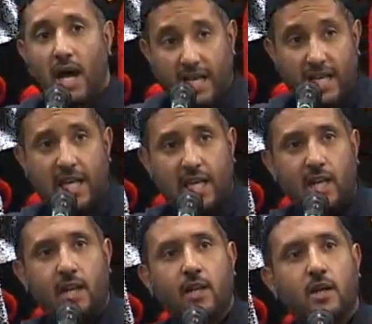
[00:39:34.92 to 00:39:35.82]

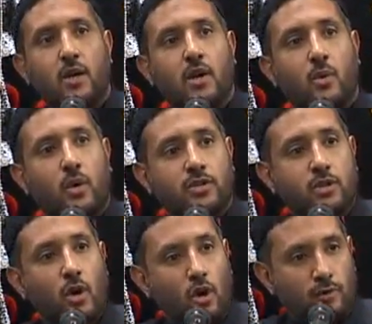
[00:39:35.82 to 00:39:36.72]
Aqil was
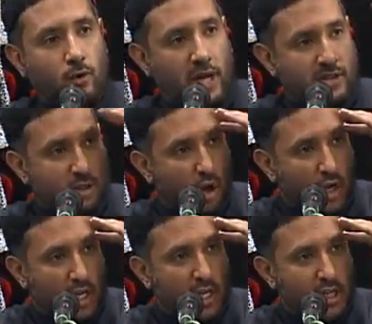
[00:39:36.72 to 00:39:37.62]
known for his
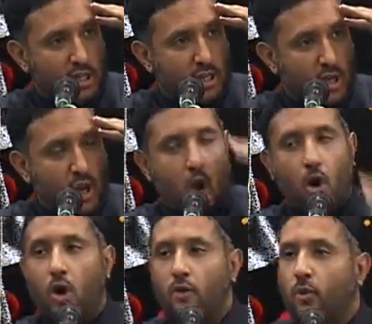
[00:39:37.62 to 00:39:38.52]
knowledge
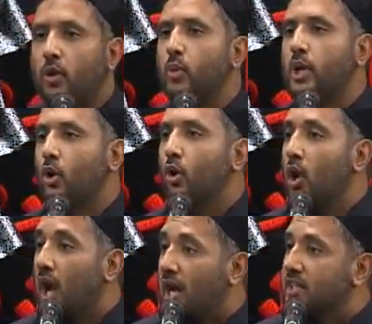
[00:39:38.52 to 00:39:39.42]
of what we
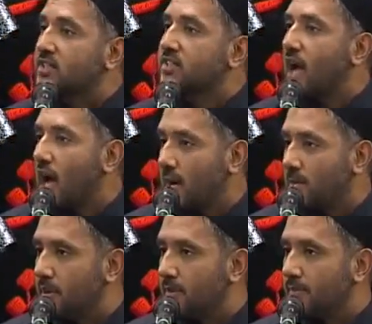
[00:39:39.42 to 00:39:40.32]
call
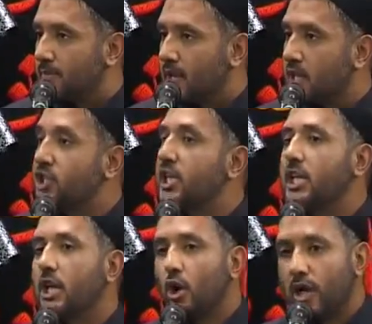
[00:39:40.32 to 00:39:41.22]
ansab,
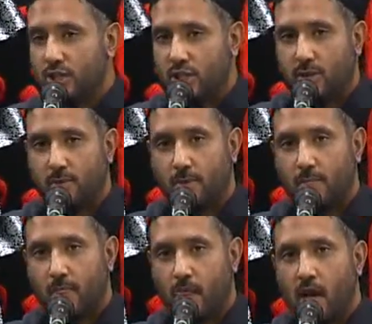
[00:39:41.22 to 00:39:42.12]
genealogy.
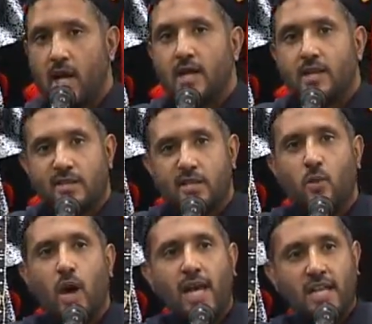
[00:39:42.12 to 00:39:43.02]
This is
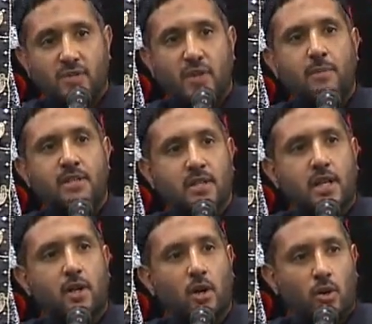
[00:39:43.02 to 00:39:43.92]
why it's
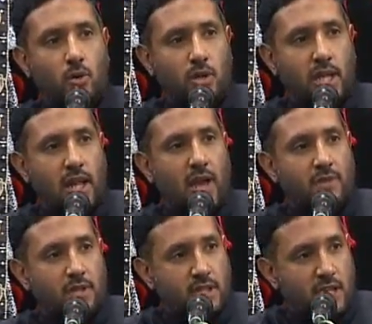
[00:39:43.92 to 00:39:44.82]
famously known that
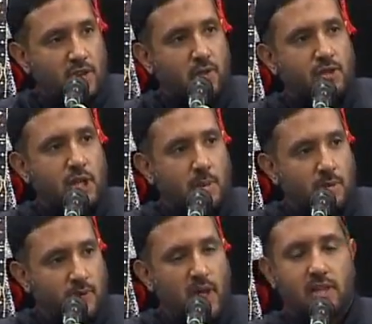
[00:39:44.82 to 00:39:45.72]
after the death of
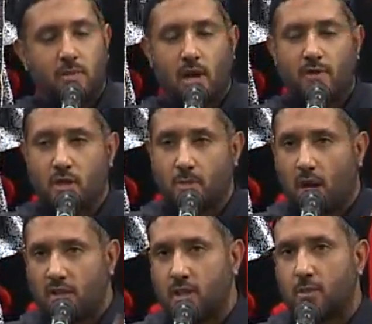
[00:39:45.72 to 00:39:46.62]
Janab Fatima, after the
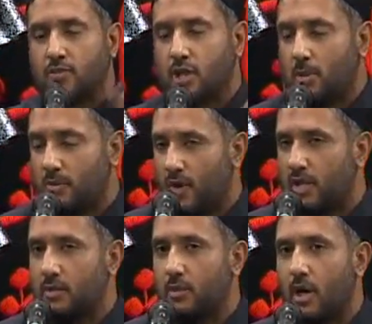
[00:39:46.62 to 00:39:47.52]
martyrdom of Janab
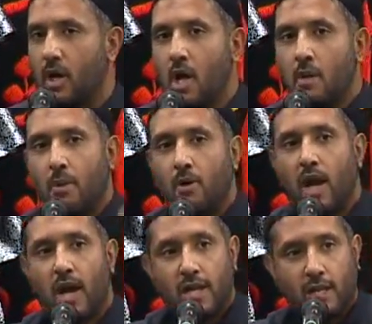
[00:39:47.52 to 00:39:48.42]
Fatima,
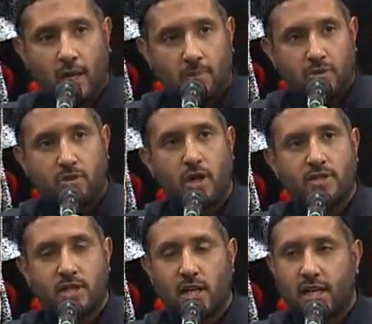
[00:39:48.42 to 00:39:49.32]
Mawla Ali comes to
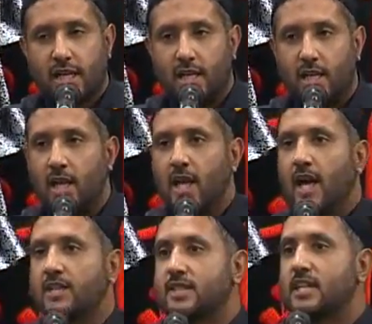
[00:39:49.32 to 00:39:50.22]
Hazrat Aqil
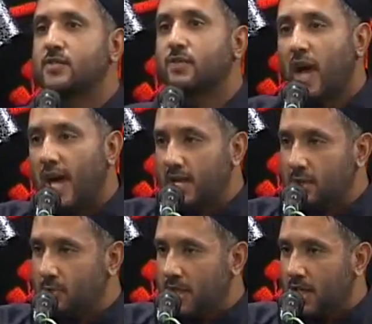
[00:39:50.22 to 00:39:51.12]
and says,
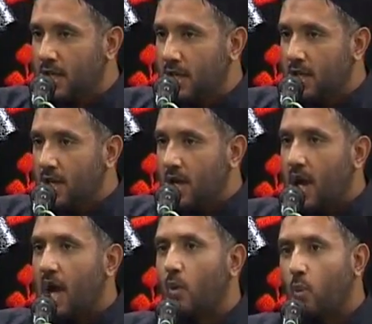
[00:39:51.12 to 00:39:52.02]
find me
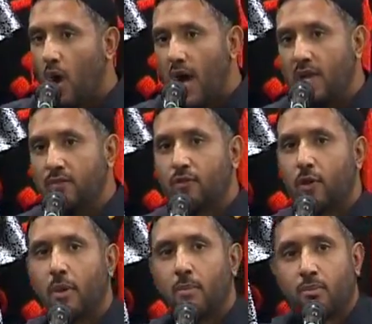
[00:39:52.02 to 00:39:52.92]
a wife
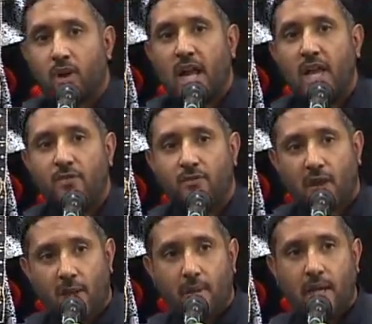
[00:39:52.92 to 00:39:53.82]
from a brave
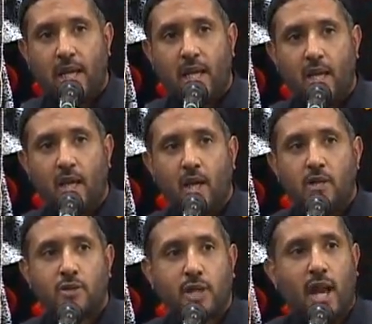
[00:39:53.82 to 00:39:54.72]
family
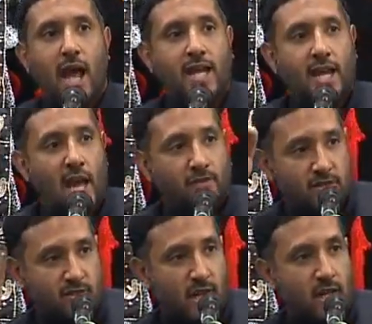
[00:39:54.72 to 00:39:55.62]
so that I can have a
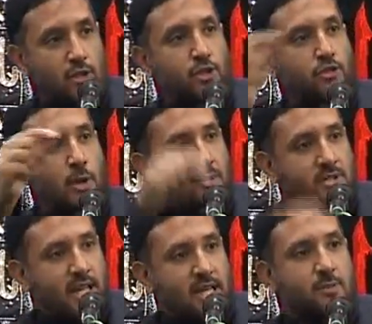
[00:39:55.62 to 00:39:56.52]
son to
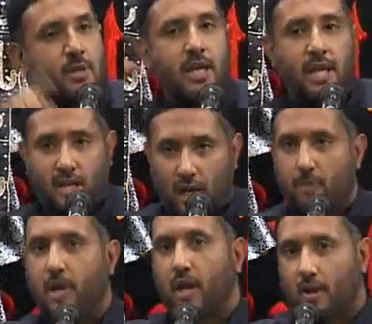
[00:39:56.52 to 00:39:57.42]
represent me in
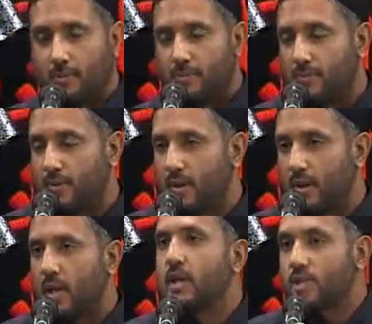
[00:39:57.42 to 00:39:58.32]
Karbala.
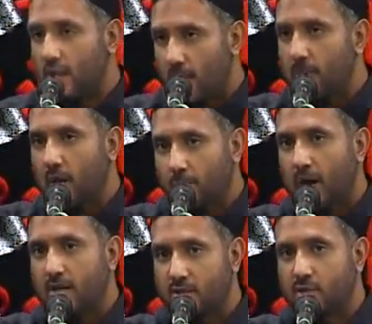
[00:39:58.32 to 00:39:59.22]
Janab
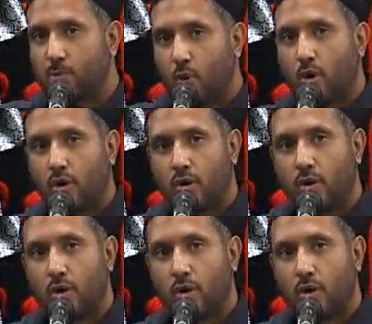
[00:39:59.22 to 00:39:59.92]
Abbas is born.